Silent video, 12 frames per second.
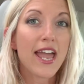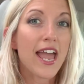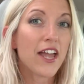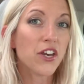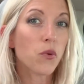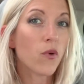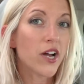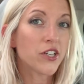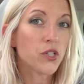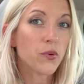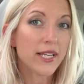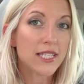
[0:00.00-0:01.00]
and you want
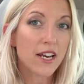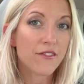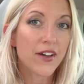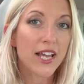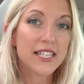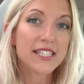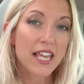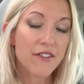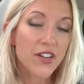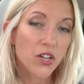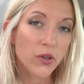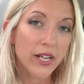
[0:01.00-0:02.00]
to identify safe
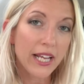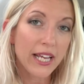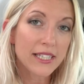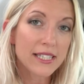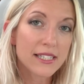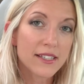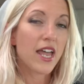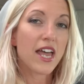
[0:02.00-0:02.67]
ingredients.